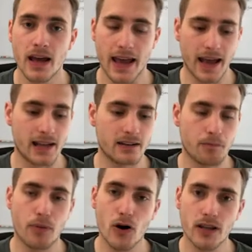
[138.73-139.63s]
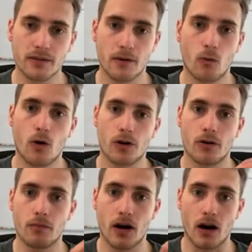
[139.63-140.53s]
and put it
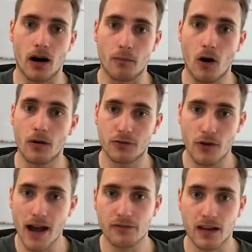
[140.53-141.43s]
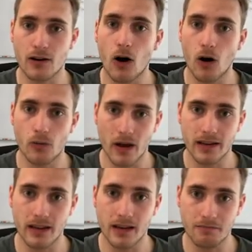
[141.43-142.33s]
where traffic
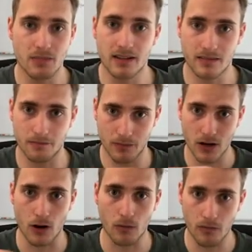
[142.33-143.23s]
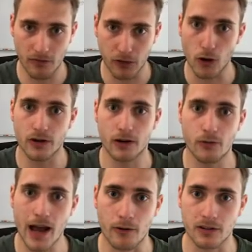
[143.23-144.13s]
already is floating
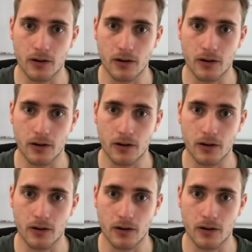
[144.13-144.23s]
around.